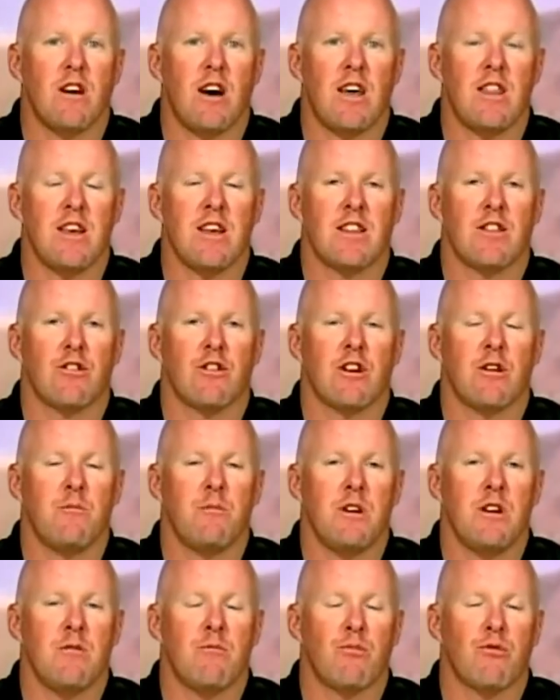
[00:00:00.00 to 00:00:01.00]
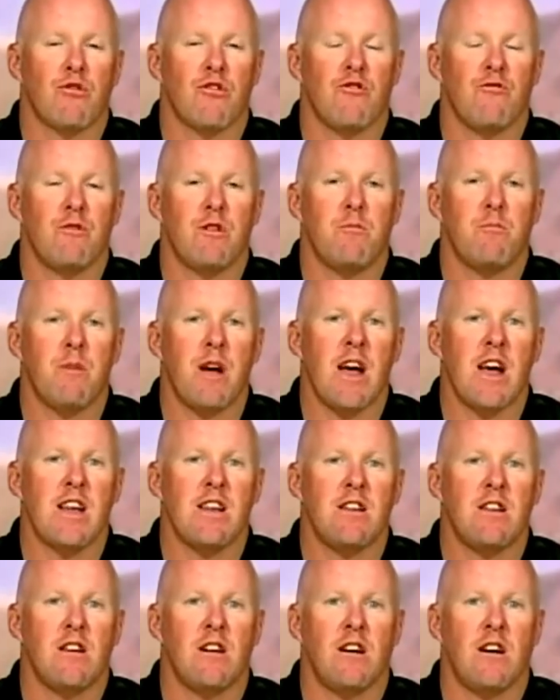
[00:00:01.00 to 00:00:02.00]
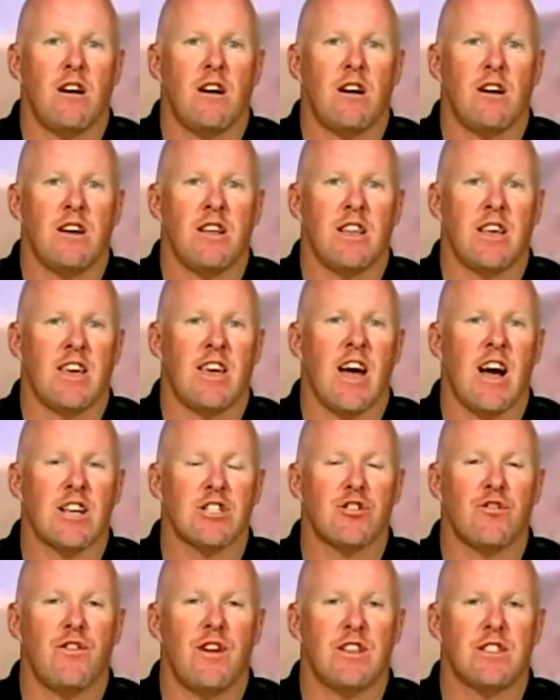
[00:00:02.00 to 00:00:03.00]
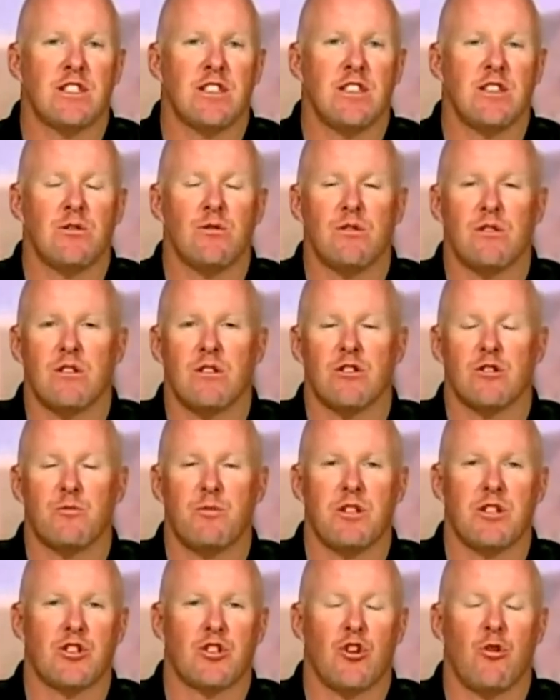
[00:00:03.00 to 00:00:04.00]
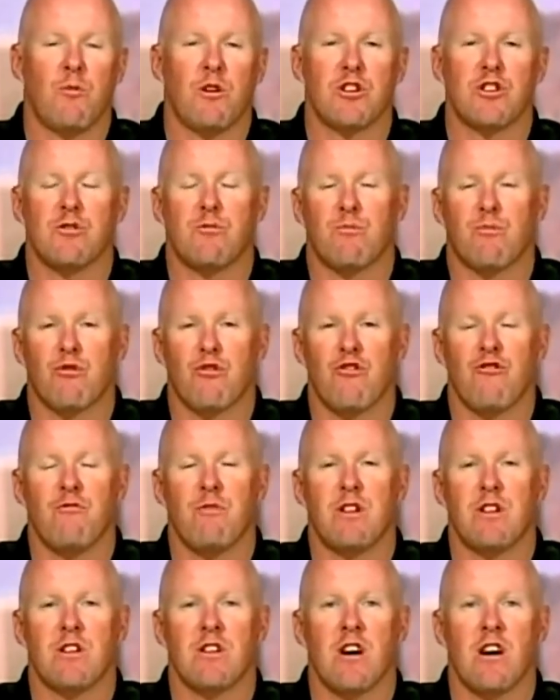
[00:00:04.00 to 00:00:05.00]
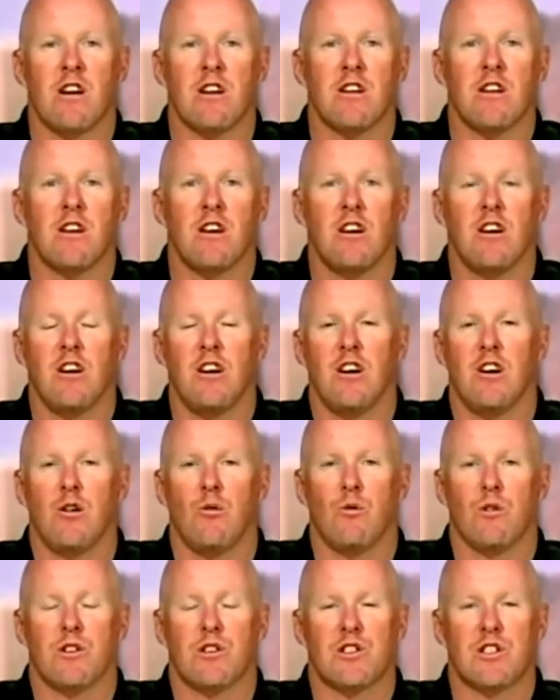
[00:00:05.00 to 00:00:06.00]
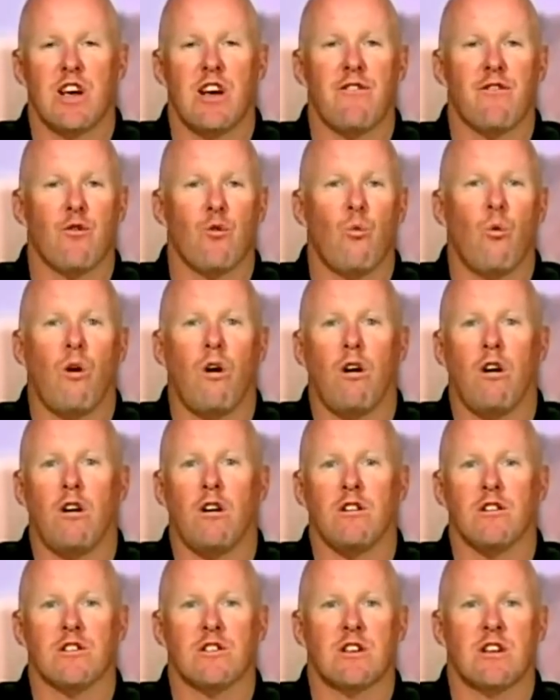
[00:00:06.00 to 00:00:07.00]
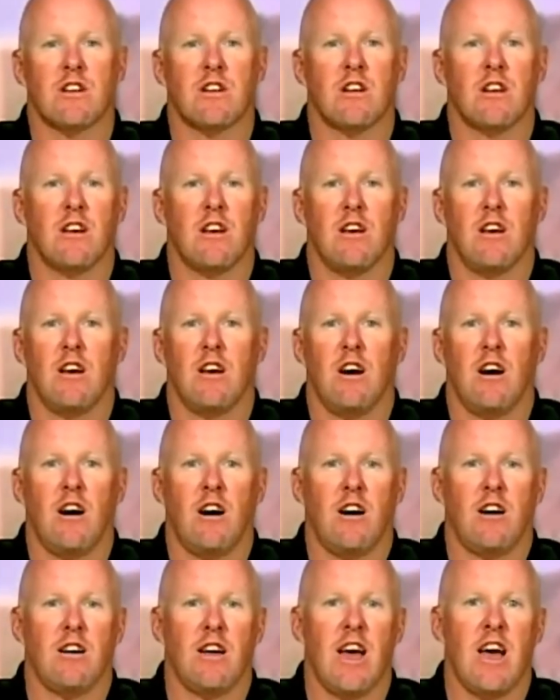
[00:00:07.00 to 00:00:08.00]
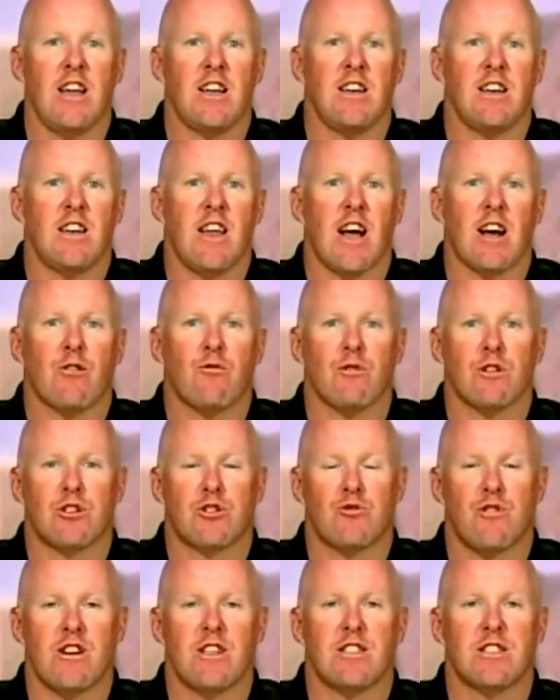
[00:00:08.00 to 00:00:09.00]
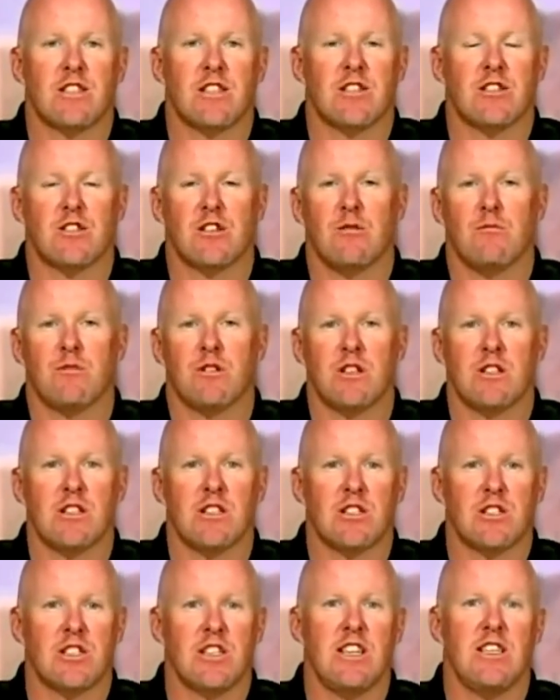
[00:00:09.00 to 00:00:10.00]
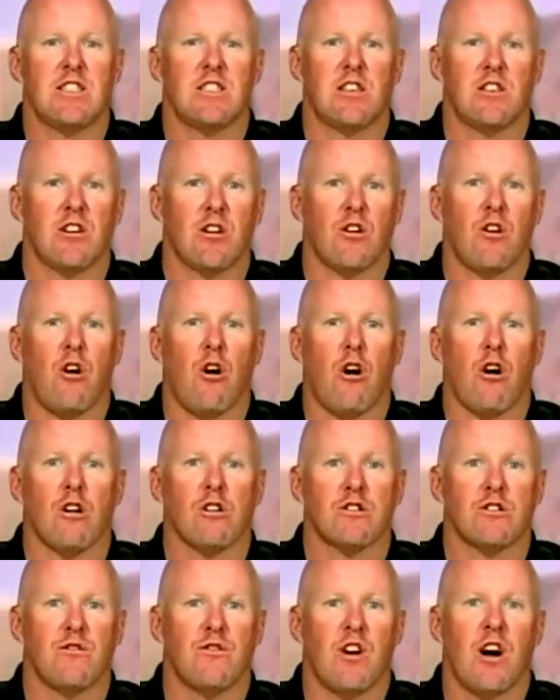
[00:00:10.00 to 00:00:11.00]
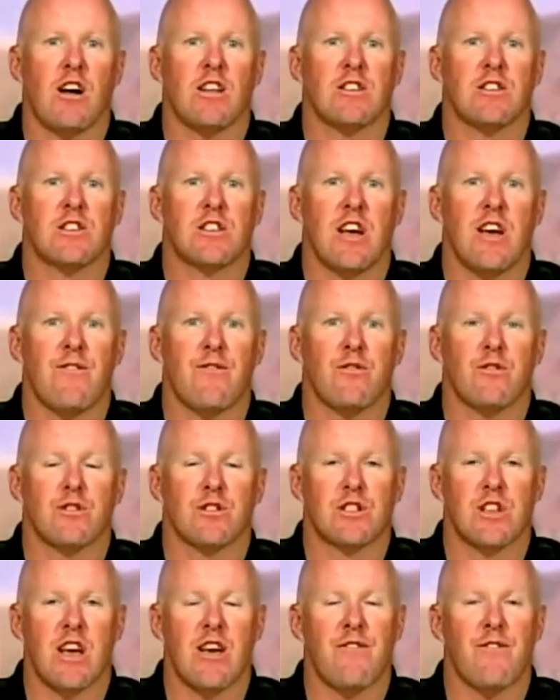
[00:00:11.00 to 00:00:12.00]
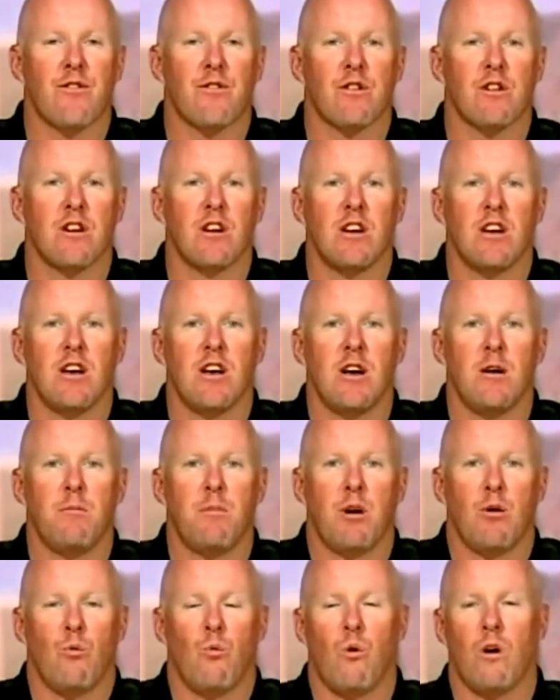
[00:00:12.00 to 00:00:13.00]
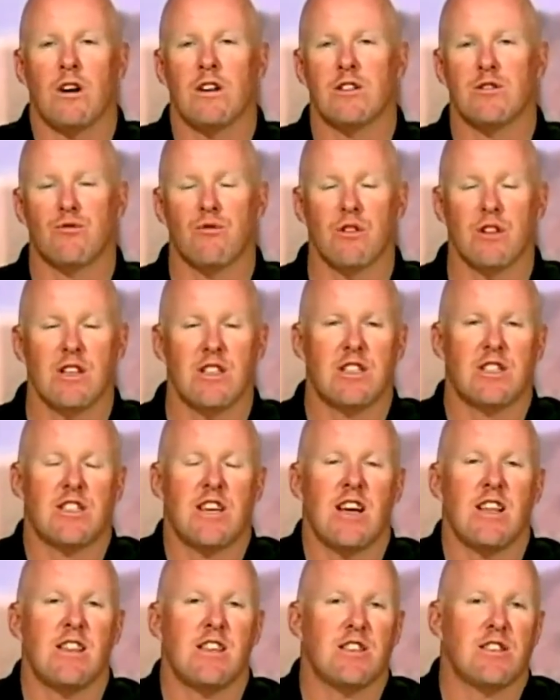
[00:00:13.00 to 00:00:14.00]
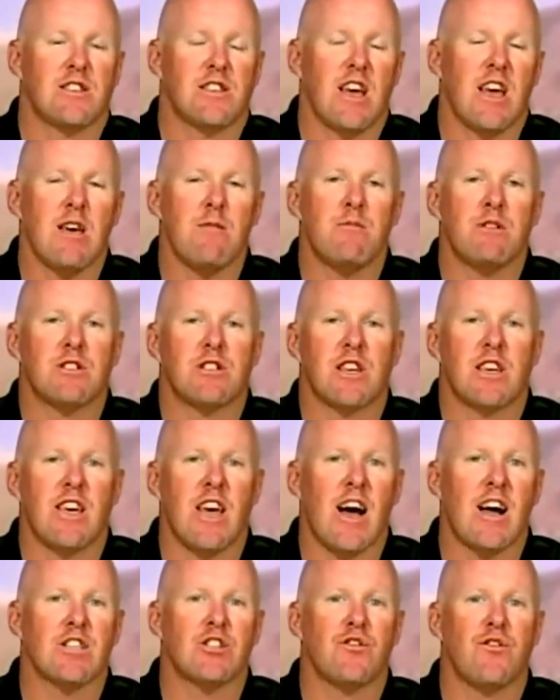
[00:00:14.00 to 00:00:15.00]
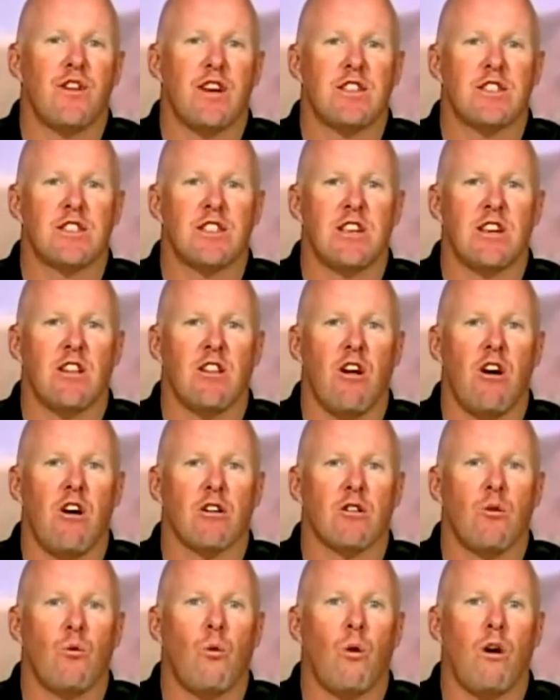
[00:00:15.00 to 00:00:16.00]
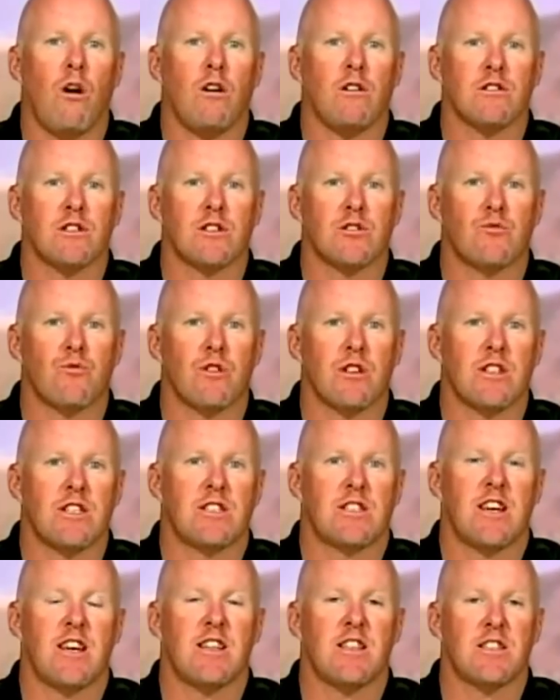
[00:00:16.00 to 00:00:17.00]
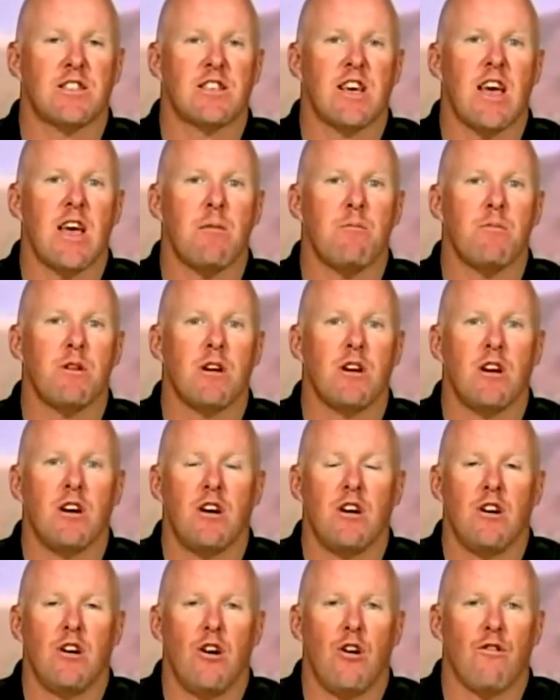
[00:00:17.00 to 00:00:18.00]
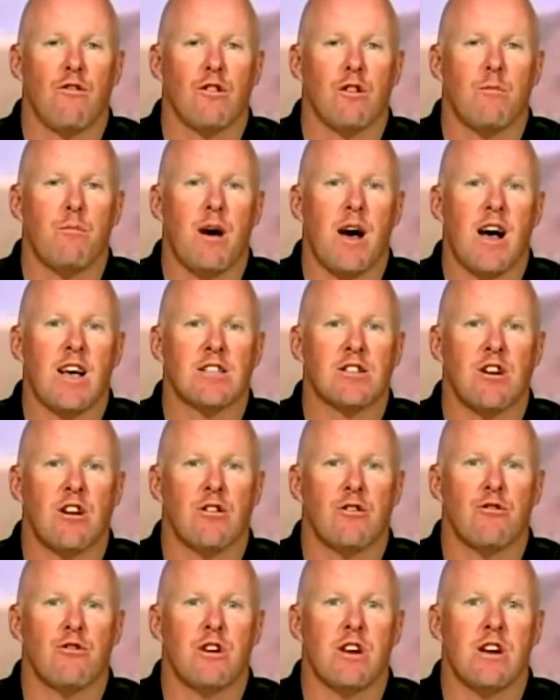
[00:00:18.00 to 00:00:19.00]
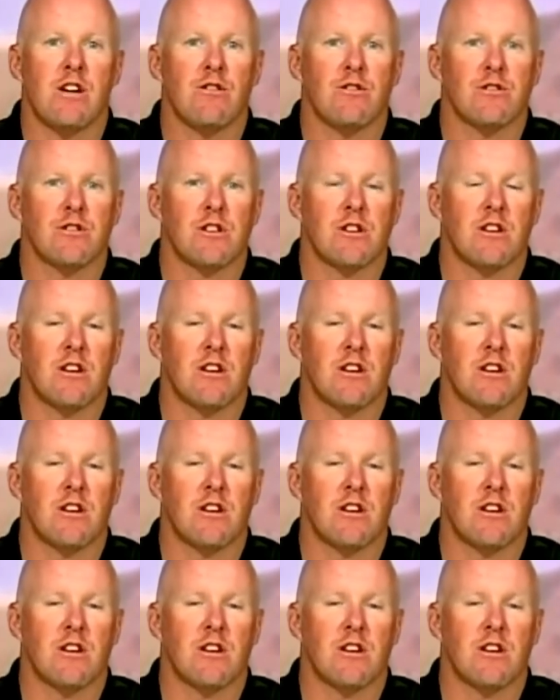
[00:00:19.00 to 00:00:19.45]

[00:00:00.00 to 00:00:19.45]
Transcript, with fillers: I think there can be improvement made uh, in the catch fencing. There's been so much improvement done with safer walls and uh, head and neck restraint systems and the seats and the cars have gotten safer and safer but what has really stayed the same is the catch fencing along the walls has really stayed the same over the past hundred years.